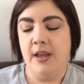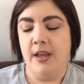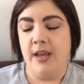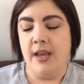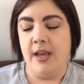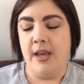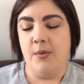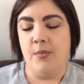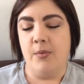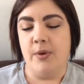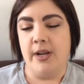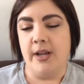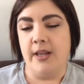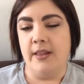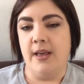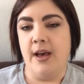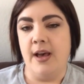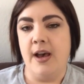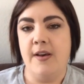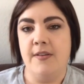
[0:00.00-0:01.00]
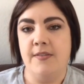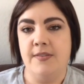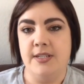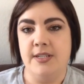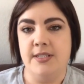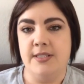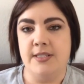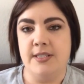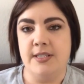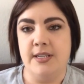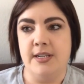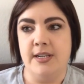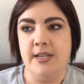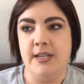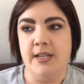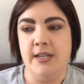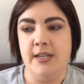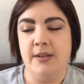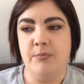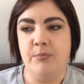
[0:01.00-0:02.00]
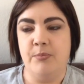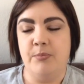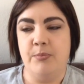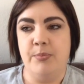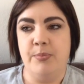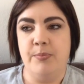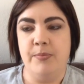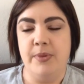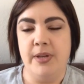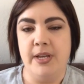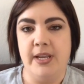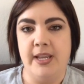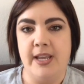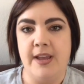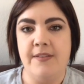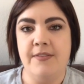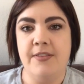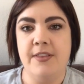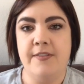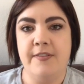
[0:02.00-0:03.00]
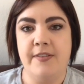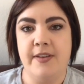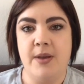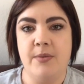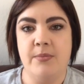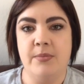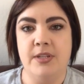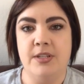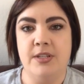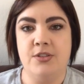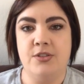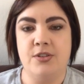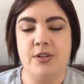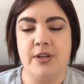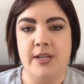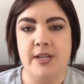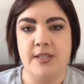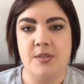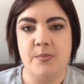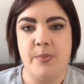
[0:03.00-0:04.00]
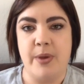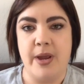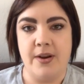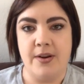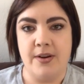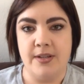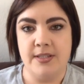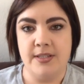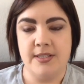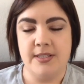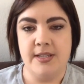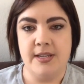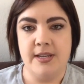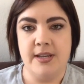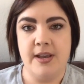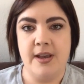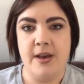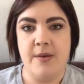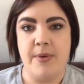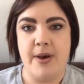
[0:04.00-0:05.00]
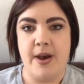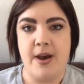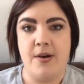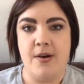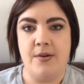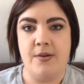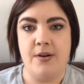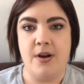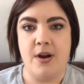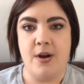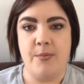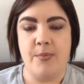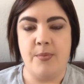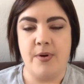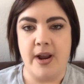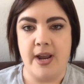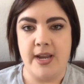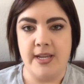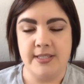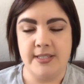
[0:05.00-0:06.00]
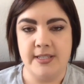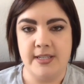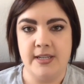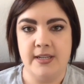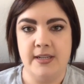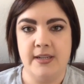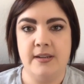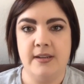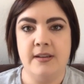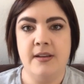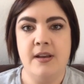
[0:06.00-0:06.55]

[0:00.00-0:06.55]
And what I loved is that it gave the families transparency about our pricing,